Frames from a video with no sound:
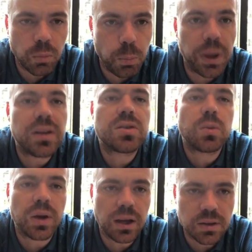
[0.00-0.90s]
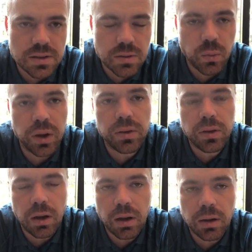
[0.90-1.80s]
big swings with
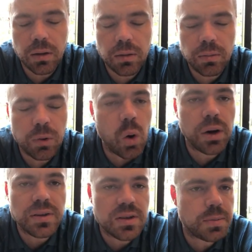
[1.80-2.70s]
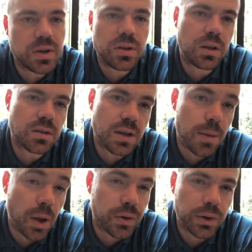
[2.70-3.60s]
coins, especially in the top
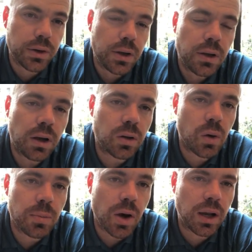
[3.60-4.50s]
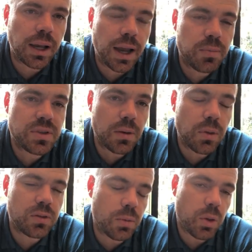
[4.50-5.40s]
100 on CoinMarketCap.
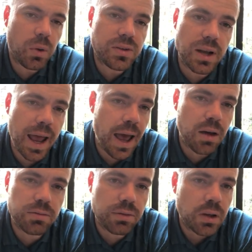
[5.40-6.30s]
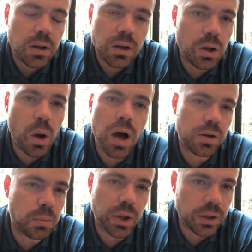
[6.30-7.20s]
Some of the ones that have, 100
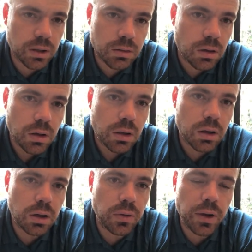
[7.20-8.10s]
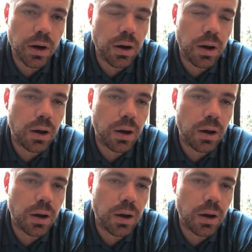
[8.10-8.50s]
million in their,